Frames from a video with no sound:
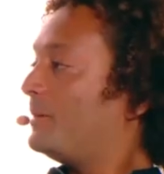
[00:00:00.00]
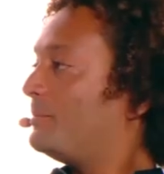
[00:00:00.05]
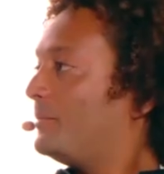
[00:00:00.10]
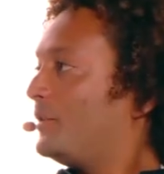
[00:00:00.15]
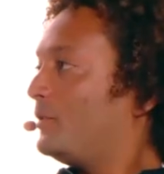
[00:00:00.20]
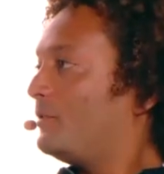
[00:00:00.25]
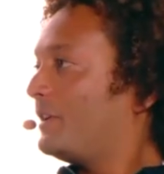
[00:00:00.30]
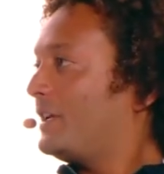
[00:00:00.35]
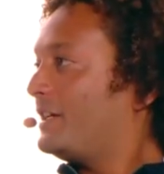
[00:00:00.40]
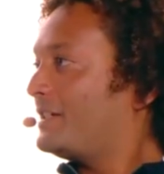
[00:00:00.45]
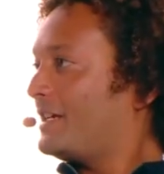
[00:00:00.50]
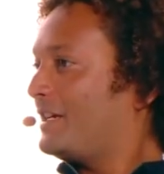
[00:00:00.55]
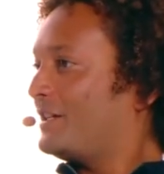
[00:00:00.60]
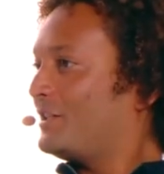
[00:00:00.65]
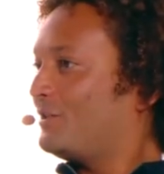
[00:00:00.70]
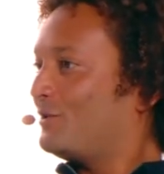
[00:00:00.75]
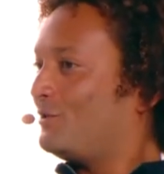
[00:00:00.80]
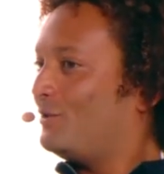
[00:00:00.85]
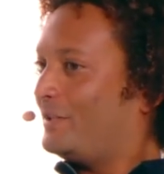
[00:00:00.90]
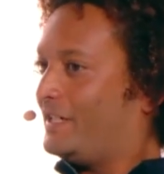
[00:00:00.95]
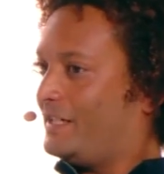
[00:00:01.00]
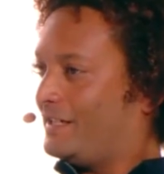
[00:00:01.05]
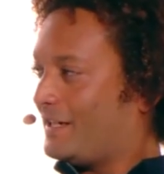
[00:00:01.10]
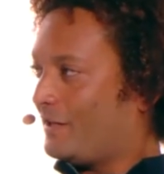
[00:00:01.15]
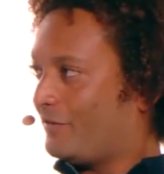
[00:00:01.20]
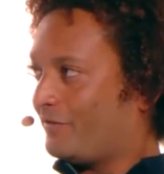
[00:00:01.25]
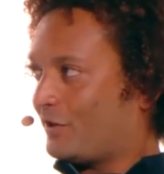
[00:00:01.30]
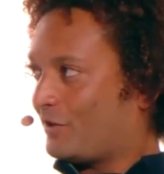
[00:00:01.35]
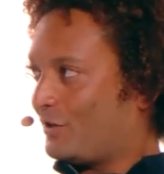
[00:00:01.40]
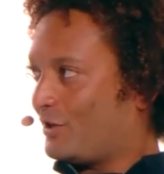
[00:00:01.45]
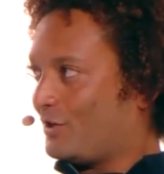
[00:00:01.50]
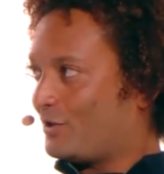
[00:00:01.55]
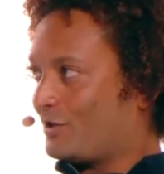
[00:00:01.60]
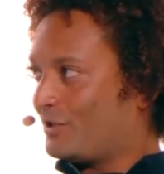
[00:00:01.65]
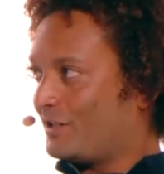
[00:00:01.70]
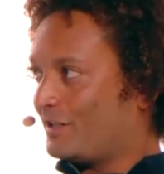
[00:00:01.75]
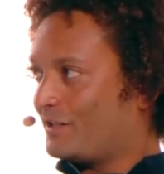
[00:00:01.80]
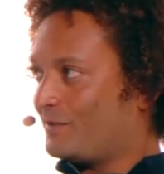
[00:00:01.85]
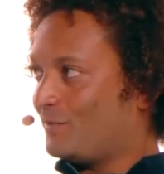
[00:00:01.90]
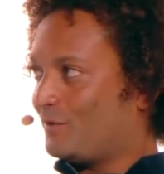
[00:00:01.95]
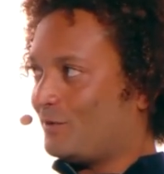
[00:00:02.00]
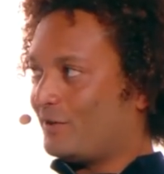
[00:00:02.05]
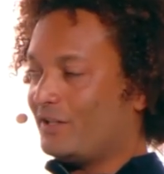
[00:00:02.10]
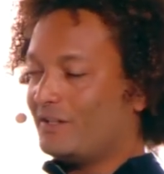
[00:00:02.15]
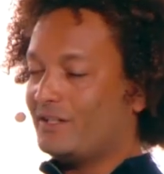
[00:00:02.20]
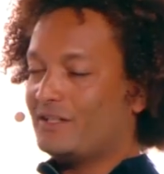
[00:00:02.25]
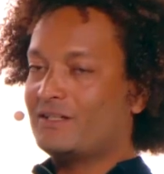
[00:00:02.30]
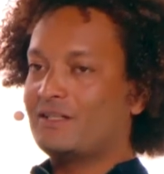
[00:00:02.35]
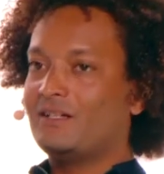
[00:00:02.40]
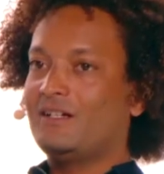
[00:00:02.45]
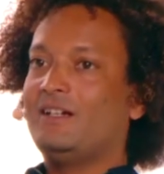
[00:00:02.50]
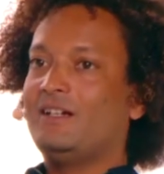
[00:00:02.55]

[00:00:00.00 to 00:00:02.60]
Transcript: organization called East African Ocean Explorers.